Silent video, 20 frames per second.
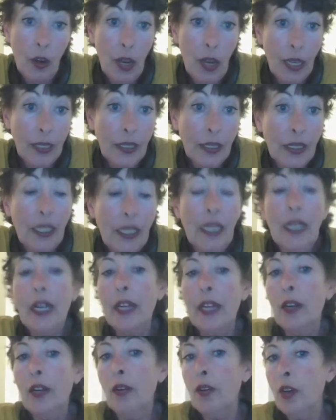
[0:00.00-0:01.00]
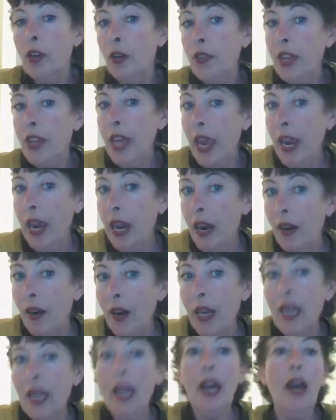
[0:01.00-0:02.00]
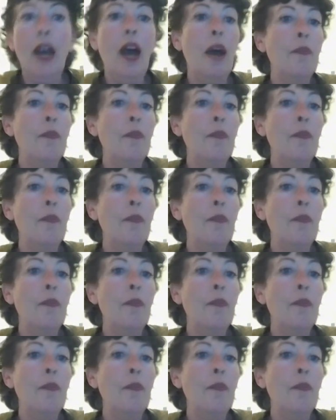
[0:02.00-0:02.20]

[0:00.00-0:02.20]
Augustine. I don't know the area.